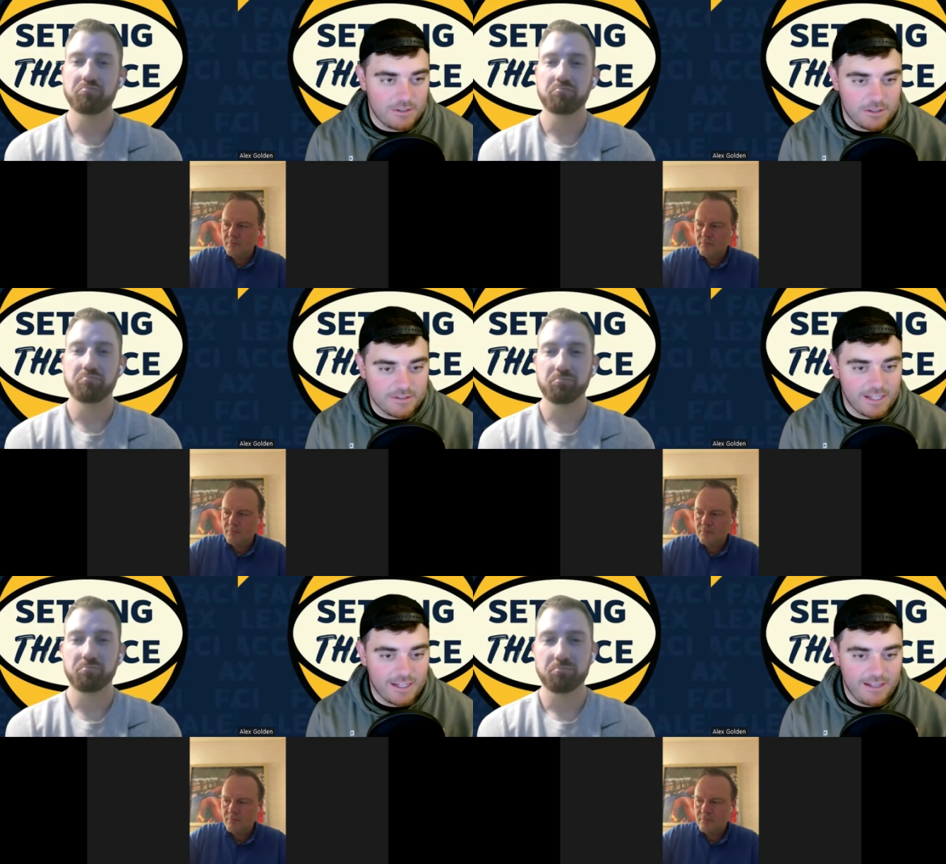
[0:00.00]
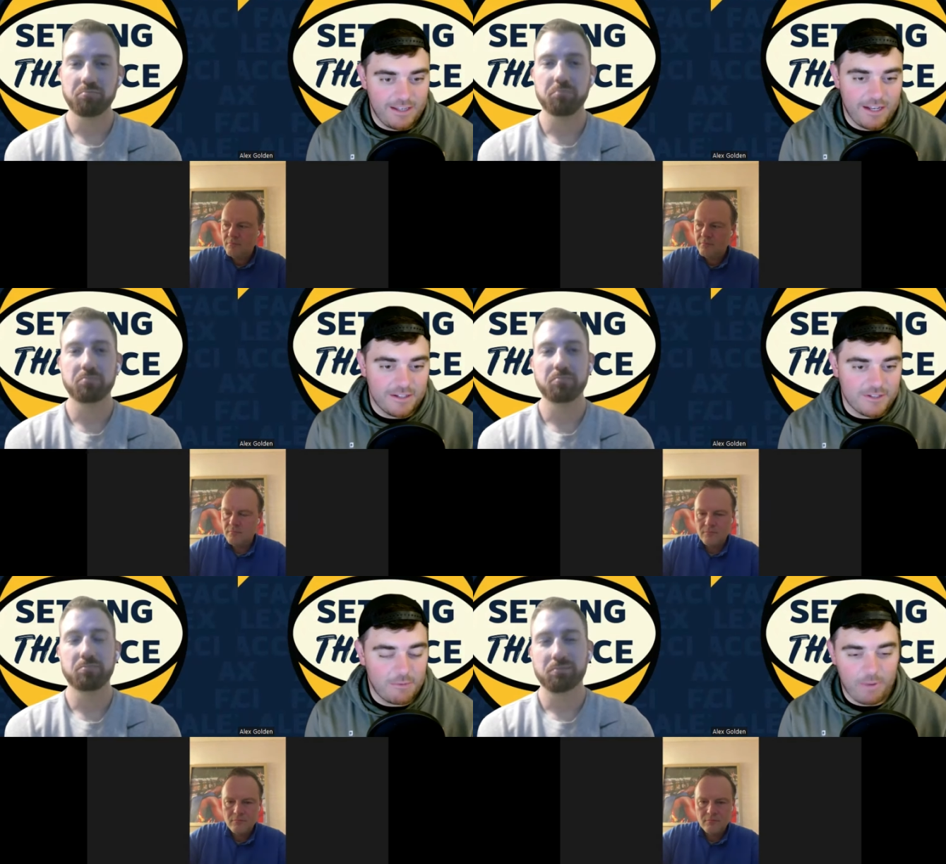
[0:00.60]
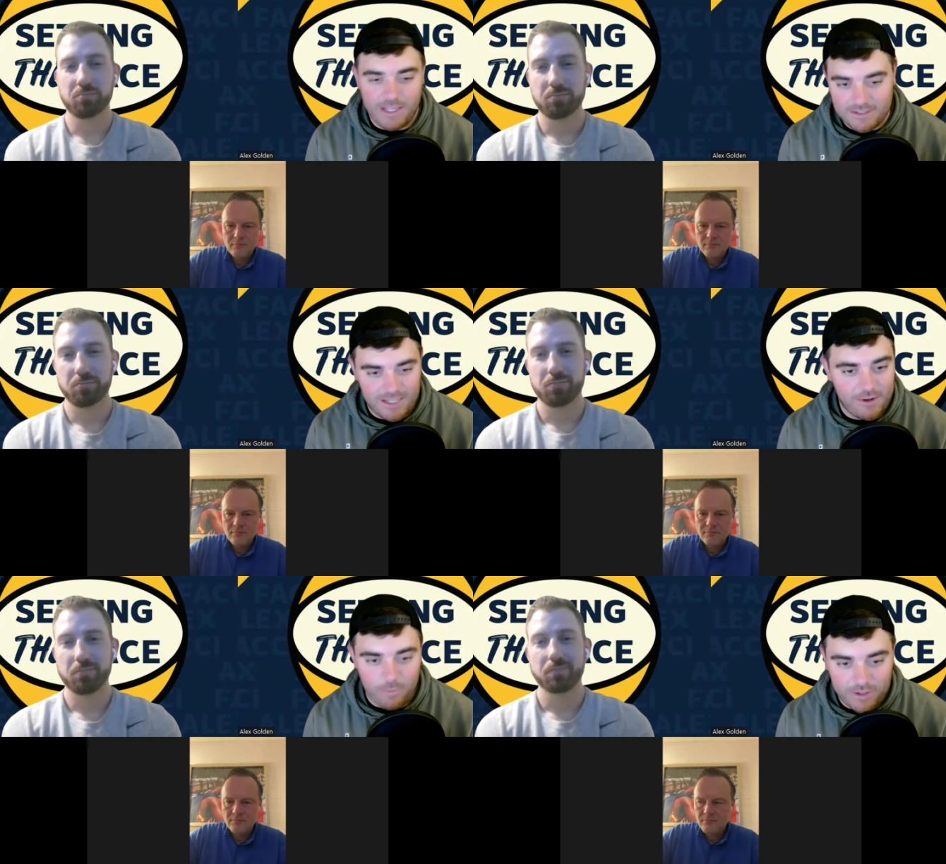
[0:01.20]
Speaker 1: So it looks like Indiana is on pace
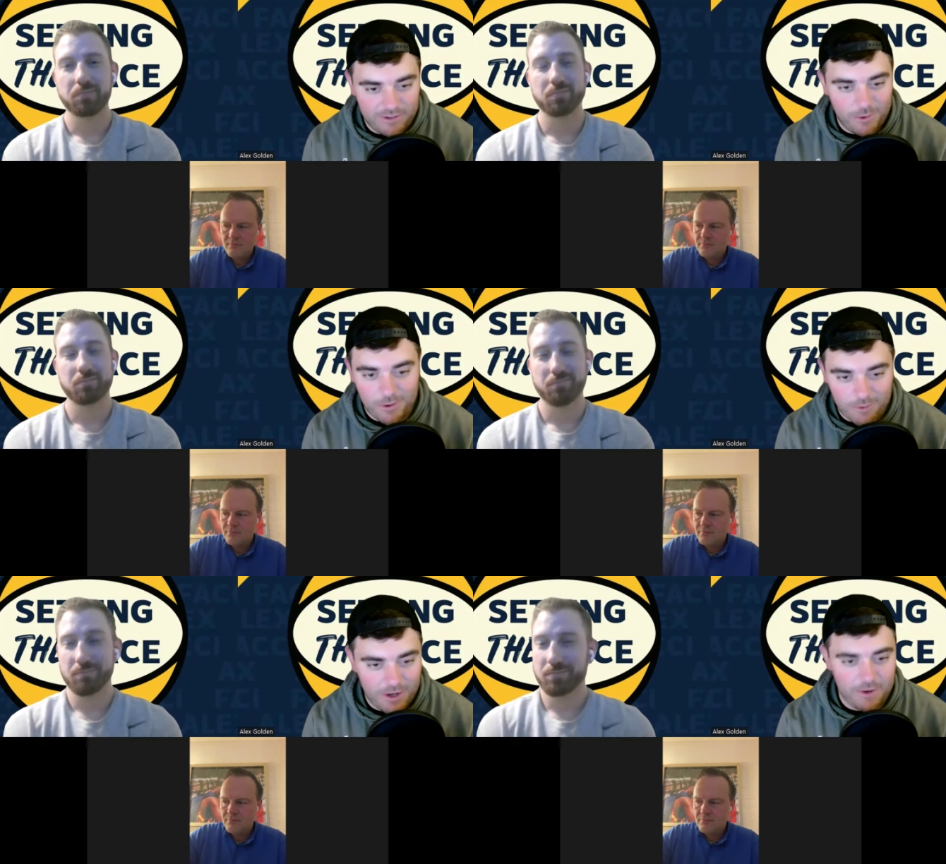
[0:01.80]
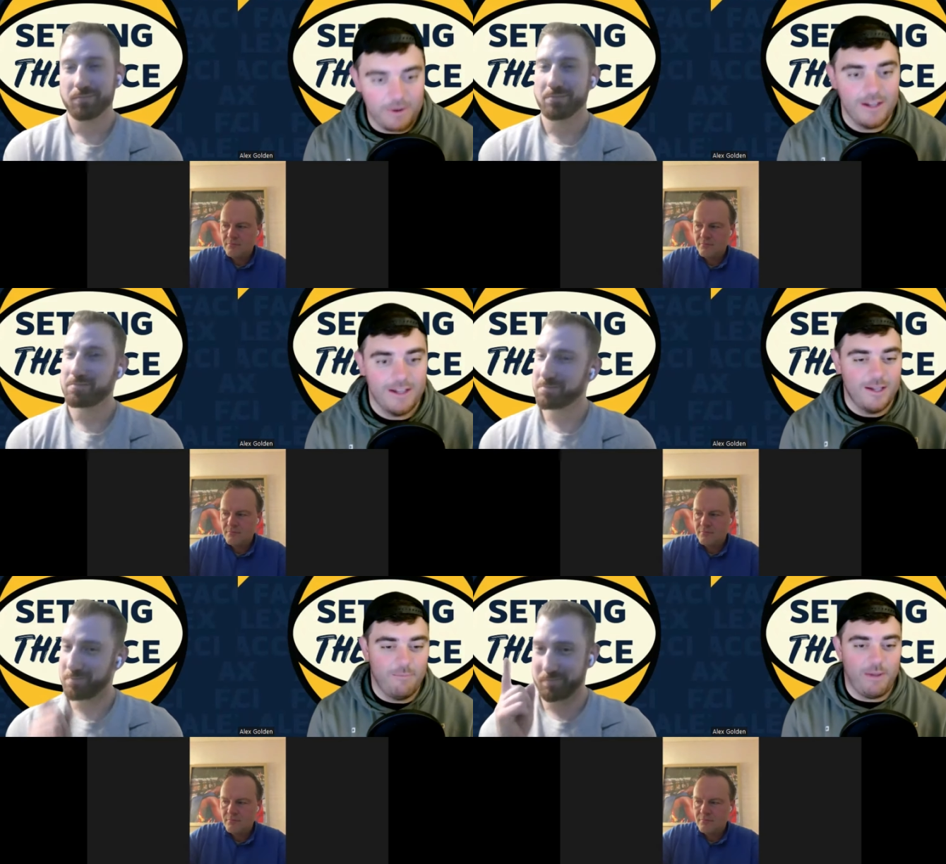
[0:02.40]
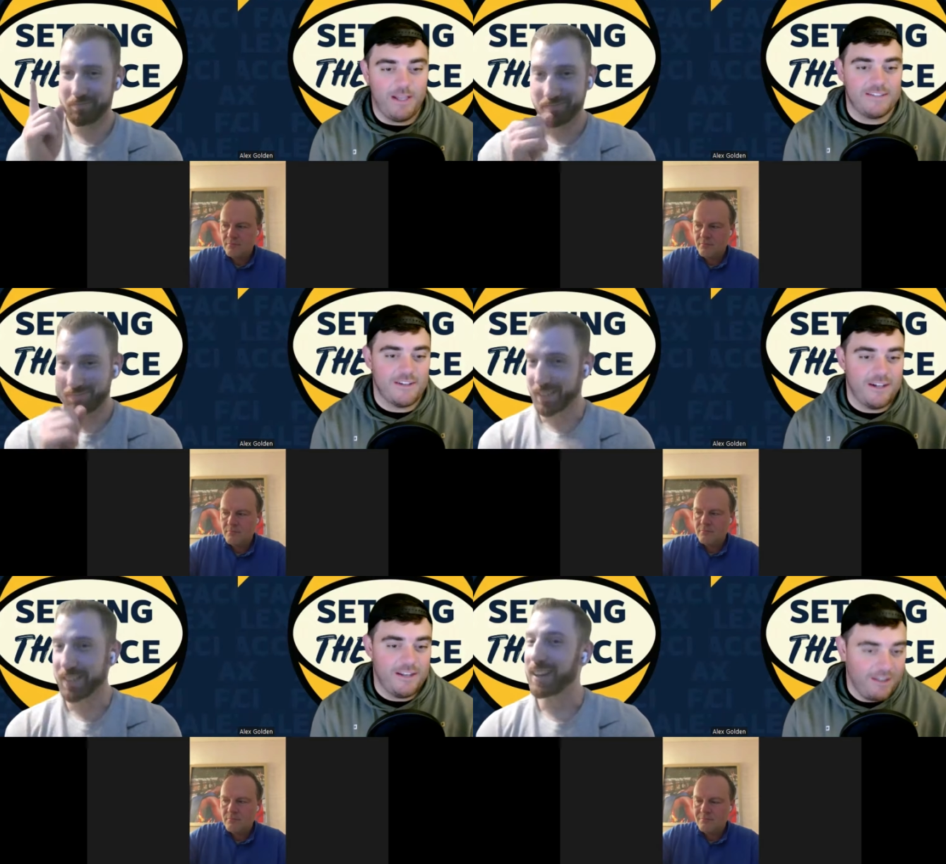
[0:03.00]
now to win two in a row based
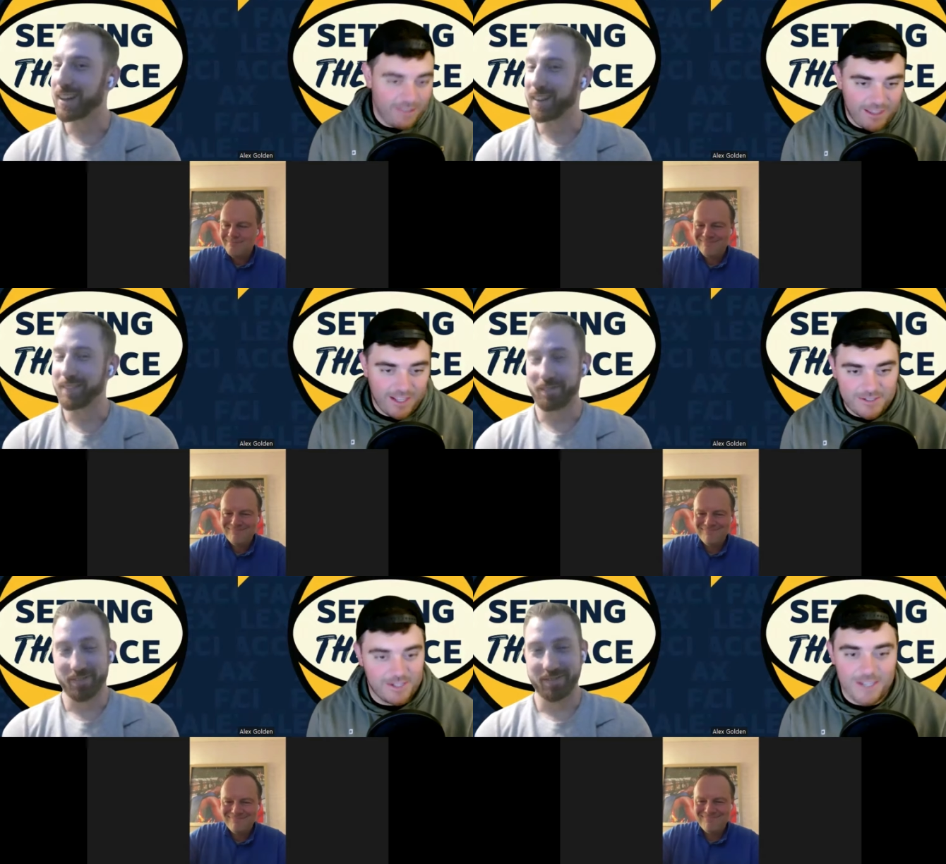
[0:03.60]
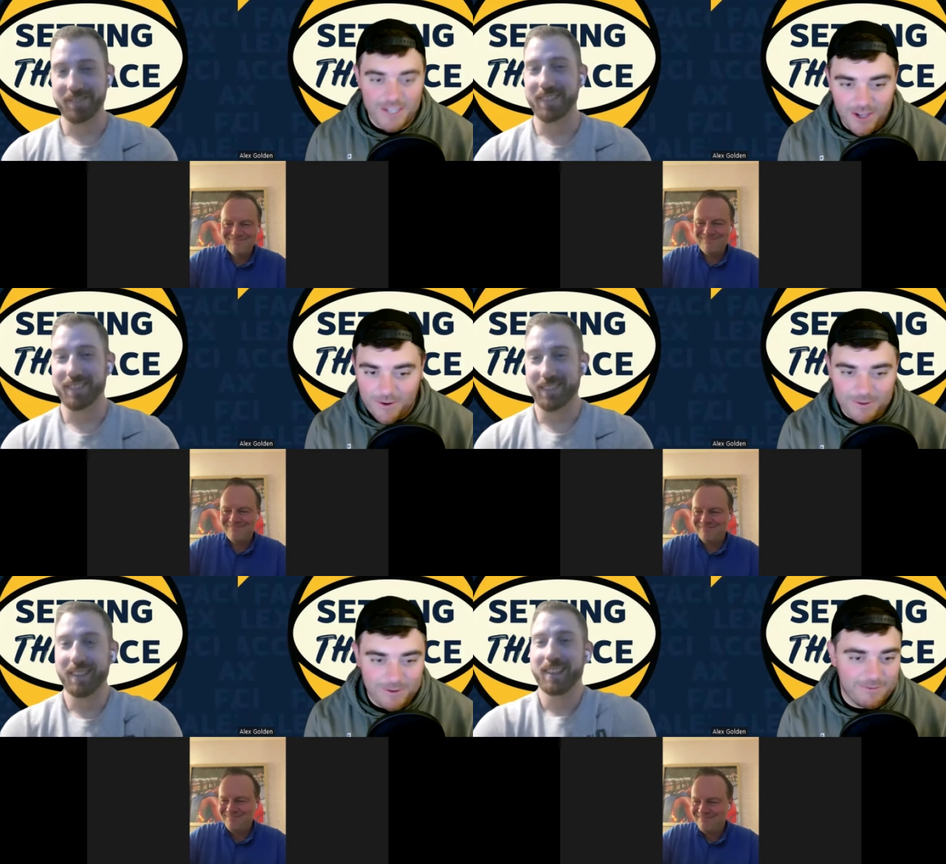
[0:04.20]
on things, you know, hmm.